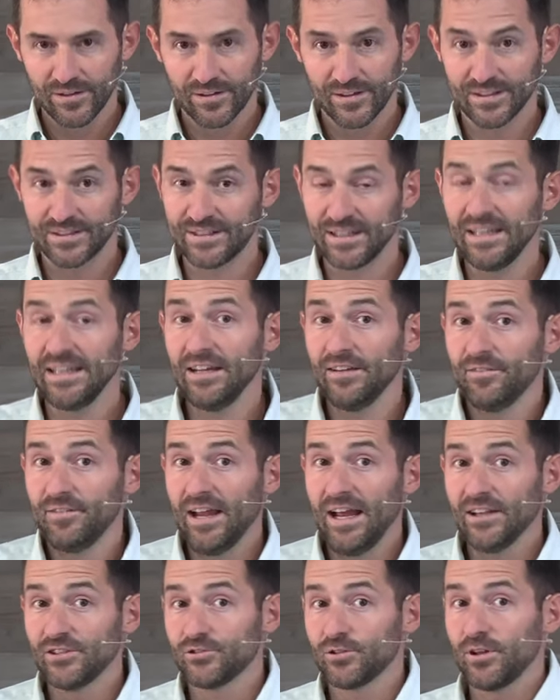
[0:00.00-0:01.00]
The city of
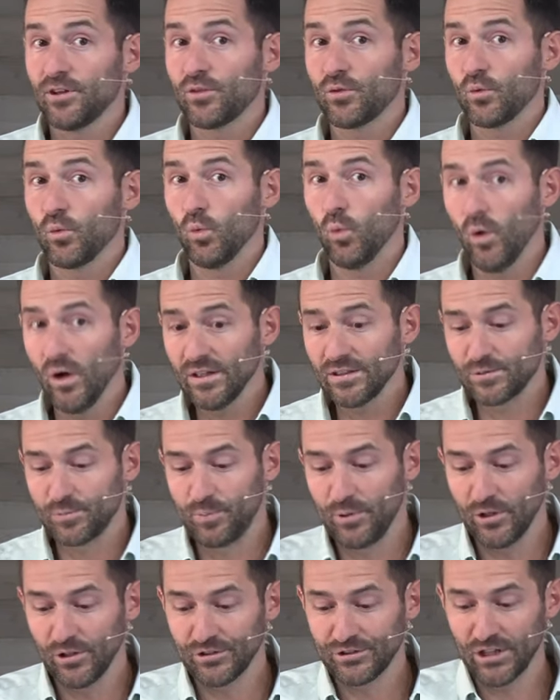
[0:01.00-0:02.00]
Nazareth was
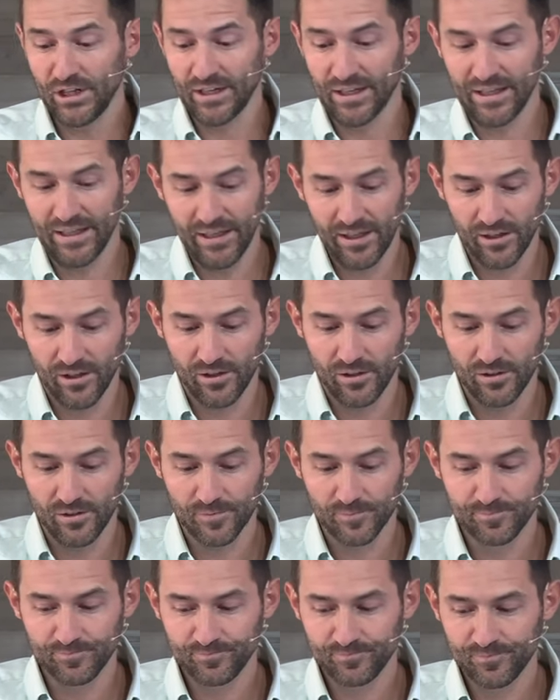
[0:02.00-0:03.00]
built on a hill,
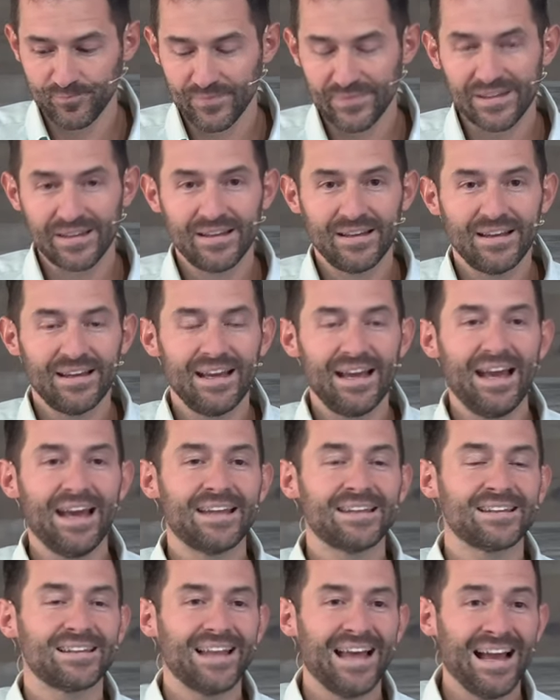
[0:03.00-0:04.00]

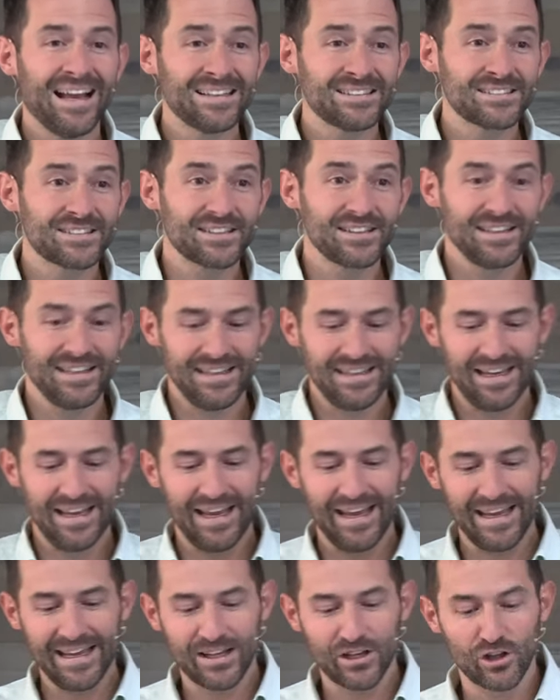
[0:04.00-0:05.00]
and lastly,
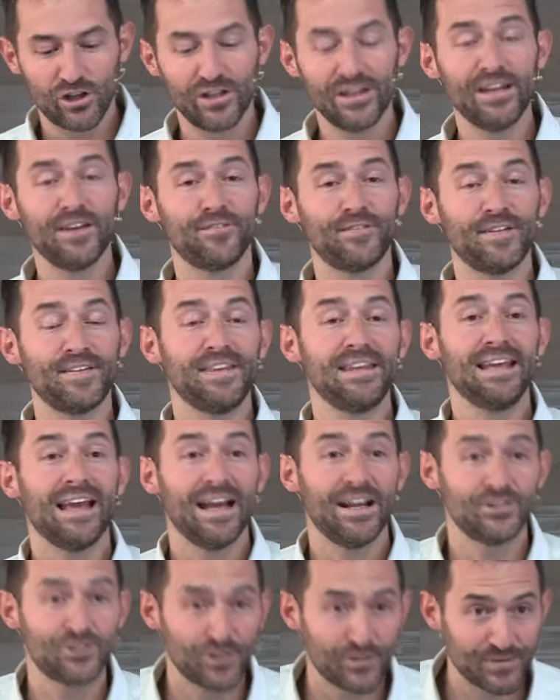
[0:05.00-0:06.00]
a cliff at the
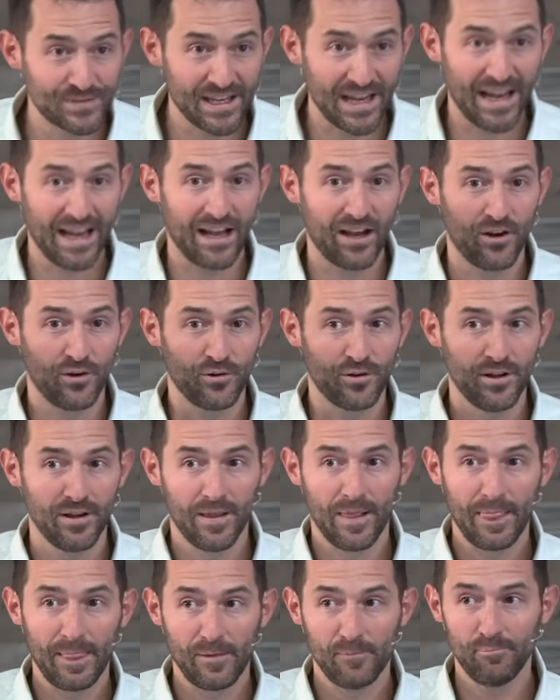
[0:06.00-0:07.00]
edge of town,
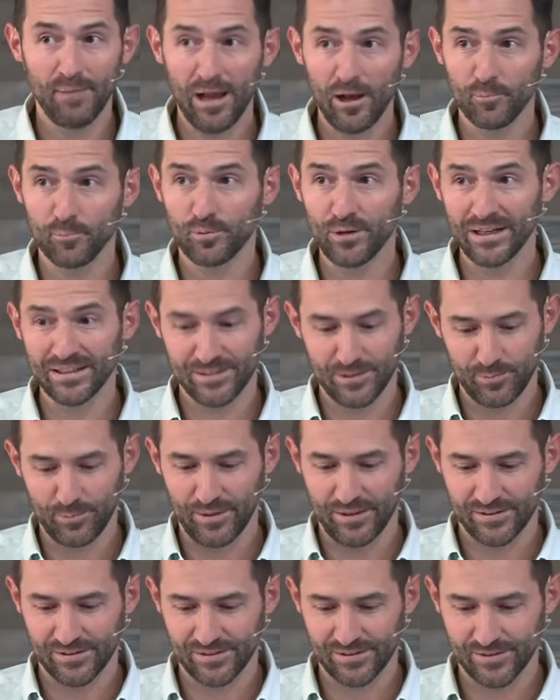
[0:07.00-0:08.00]
Mount
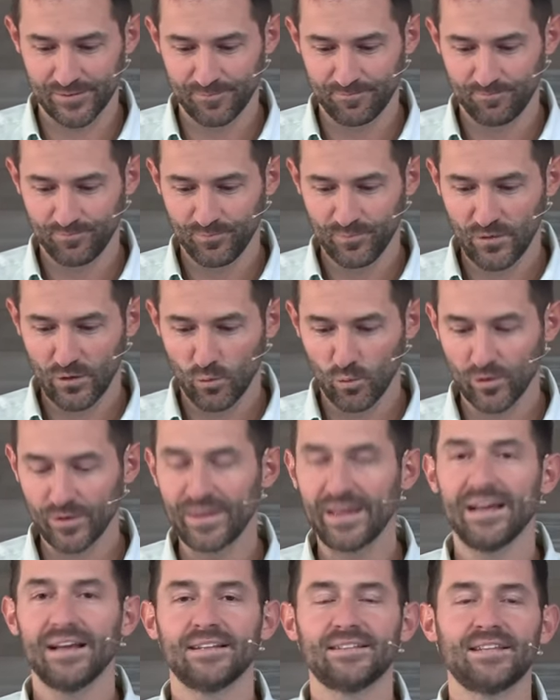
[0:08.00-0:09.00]
Precipice, where
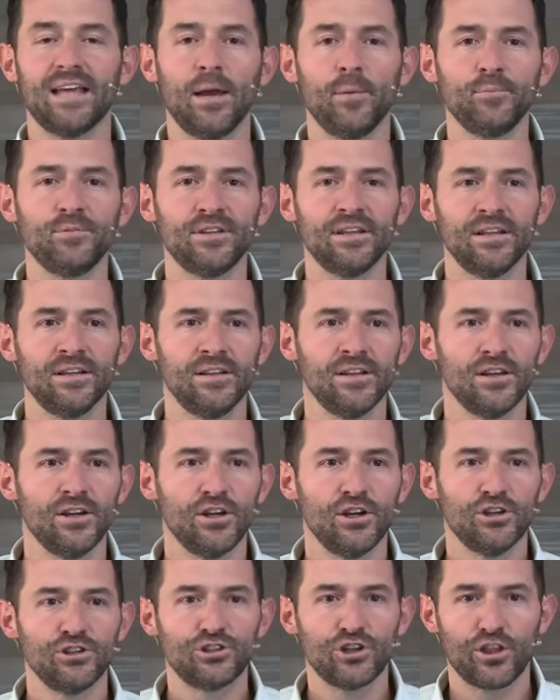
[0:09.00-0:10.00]
they attempted
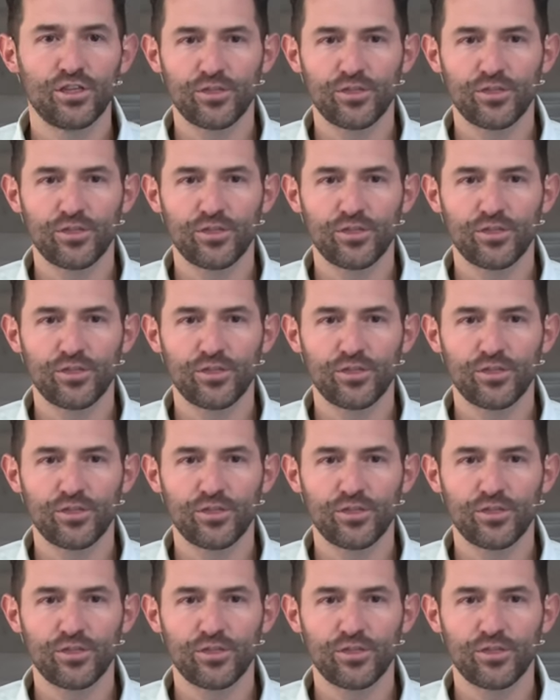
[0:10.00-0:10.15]
to